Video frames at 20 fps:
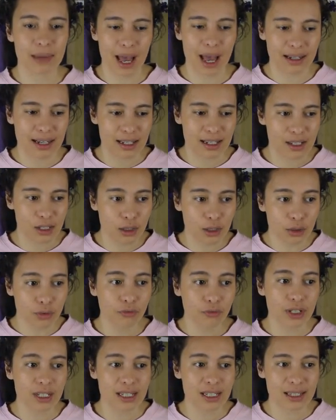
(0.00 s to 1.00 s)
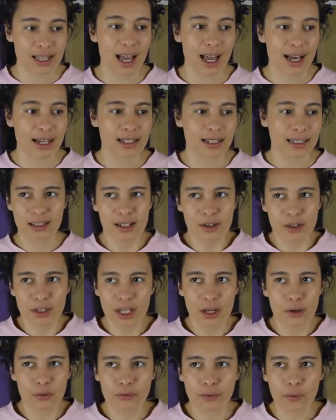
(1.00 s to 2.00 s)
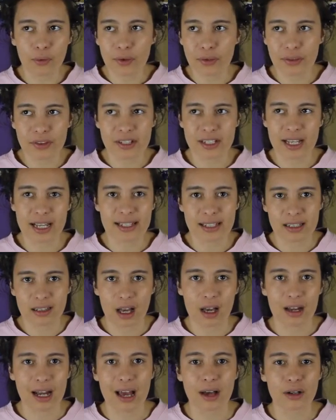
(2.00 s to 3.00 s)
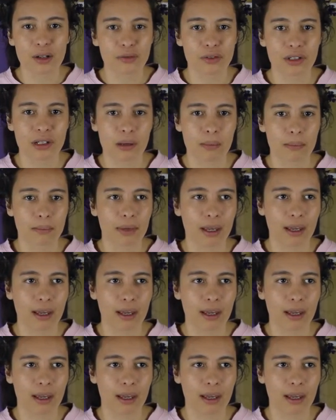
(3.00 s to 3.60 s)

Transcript: And as Luffy said, Year 4 takes a lot out of him.